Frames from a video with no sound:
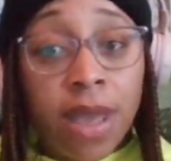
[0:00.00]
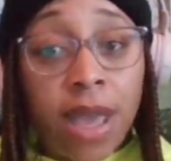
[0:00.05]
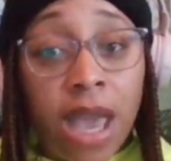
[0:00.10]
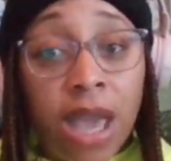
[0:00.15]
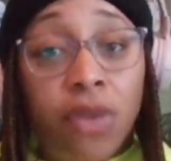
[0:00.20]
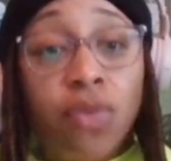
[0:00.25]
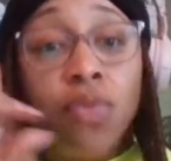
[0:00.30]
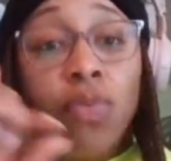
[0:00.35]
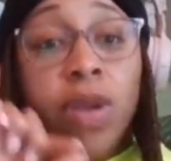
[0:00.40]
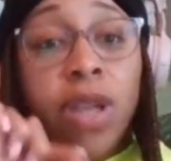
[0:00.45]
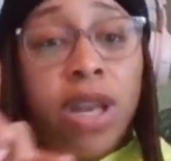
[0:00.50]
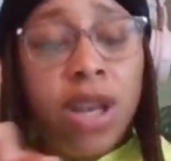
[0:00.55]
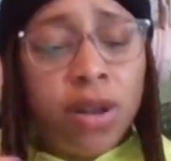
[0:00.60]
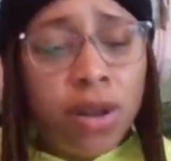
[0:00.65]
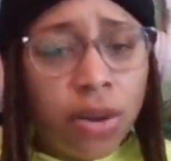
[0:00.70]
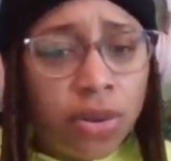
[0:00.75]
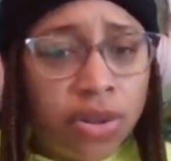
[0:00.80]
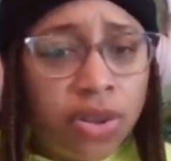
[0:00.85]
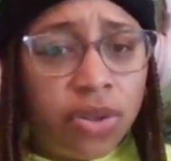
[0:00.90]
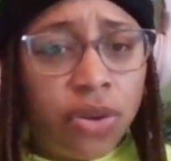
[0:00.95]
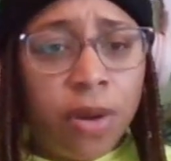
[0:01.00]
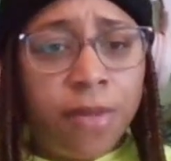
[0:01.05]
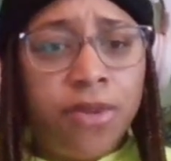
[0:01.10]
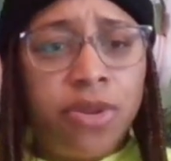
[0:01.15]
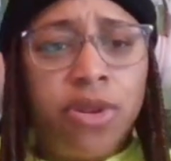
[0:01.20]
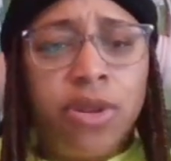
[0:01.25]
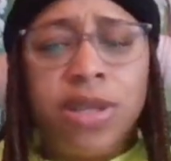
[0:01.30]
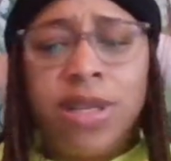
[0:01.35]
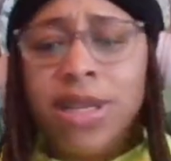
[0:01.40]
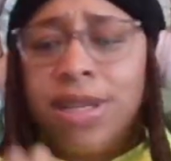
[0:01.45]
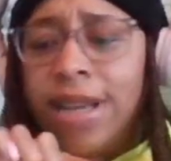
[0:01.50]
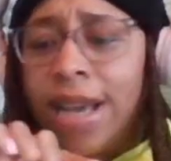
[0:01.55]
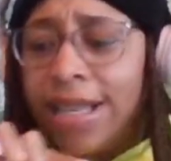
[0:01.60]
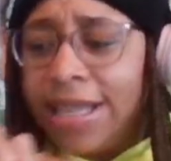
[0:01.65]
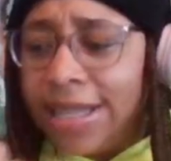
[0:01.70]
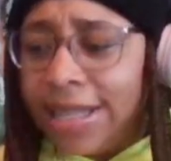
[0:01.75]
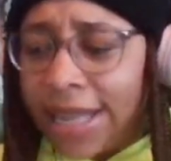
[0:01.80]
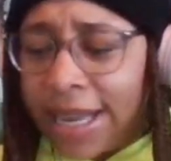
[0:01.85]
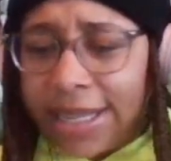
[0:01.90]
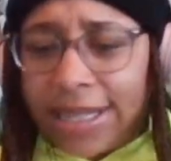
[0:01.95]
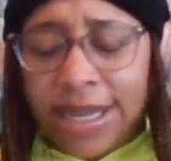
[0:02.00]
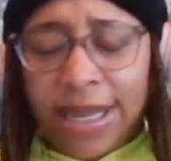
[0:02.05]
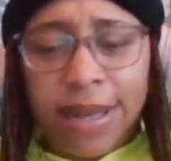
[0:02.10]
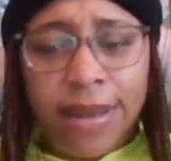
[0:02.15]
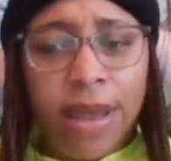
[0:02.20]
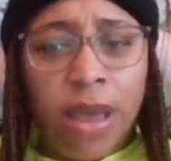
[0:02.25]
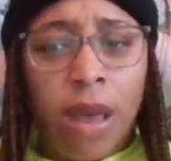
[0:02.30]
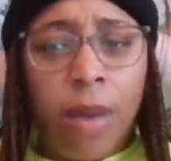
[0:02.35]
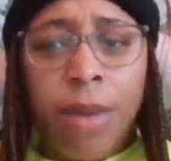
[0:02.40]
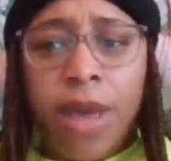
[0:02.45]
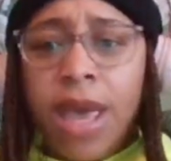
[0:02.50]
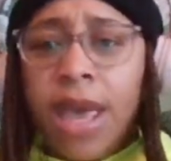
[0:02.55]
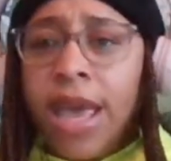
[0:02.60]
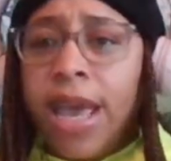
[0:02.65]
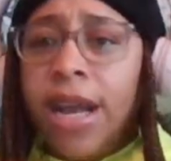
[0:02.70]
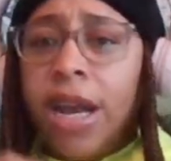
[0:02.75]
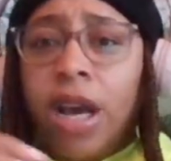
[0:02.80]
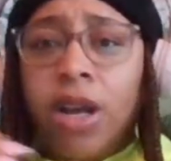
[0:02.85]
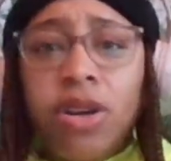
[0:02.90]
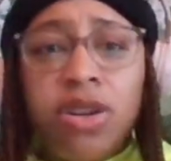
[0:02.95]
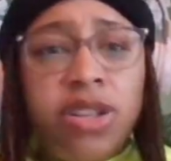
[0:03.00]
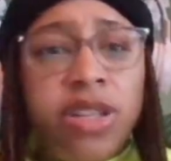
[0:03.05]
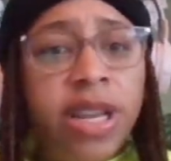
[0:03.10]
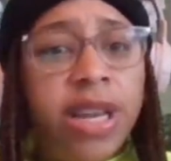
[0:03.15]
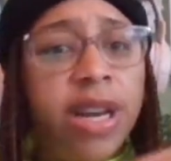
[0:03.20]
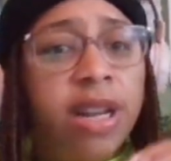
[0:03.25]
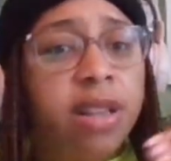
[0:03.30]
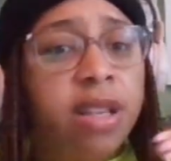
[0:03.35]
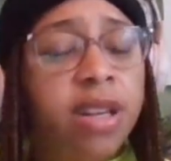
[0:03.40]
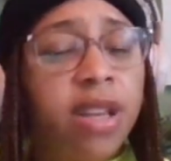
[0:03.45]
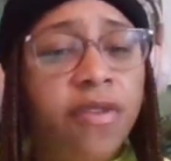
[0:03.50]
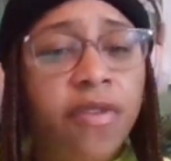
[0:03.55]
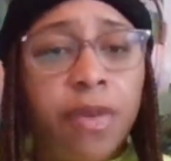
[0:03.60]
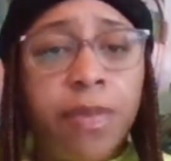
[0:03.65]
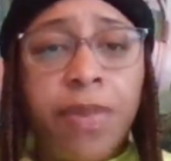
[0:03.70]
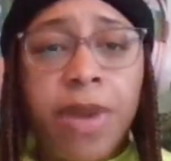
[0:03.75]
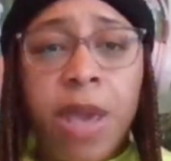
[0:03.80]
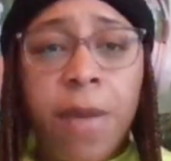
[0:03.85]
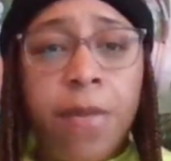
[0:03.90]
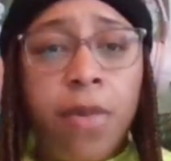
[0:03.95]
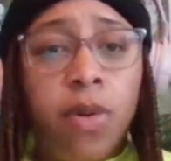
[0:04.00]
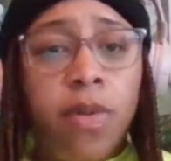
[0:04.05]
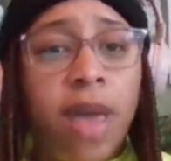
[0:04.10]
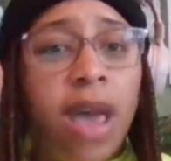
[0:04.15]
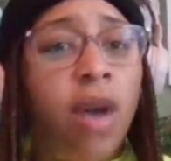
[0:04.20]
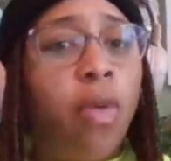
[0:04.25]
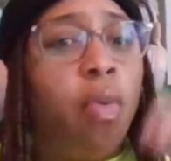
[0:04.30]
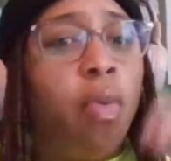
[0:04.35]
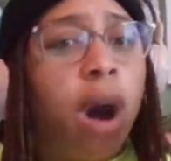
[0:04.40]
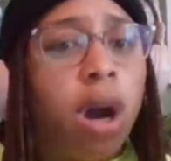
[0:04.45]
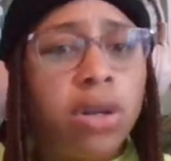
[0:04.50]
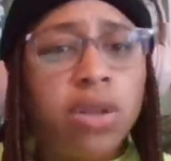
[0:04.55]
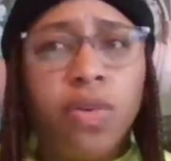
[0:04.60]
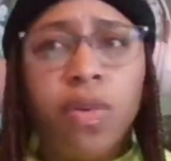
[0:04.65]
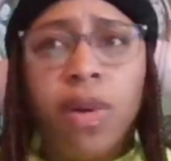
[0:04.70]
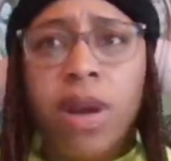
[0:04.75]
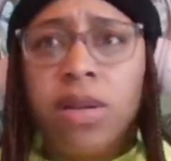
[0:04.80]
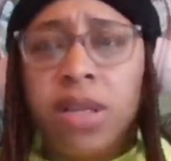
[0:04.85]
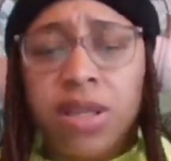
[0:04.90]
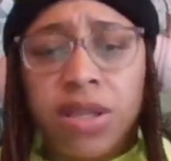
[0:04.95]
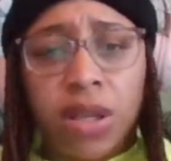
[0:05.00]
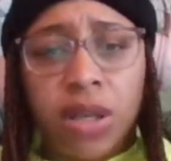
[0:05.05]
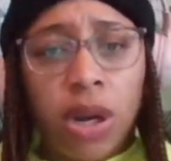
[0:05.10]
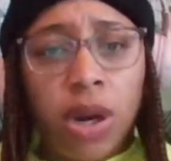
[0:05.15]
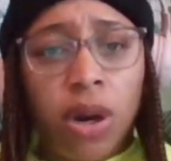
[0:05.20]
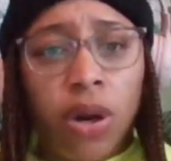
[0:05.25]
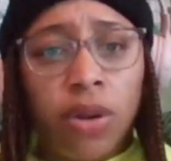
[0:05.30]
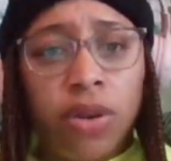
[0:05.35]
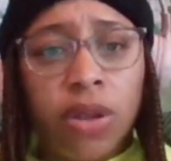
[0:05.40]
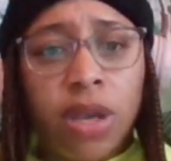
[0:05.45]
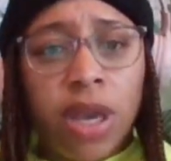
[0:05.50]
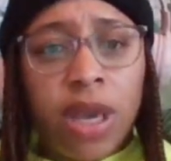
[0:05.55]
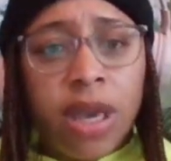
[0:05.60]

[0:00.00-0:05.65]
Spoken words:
and reading those scriptures and dissecting them and understanding the different people that walked around this earth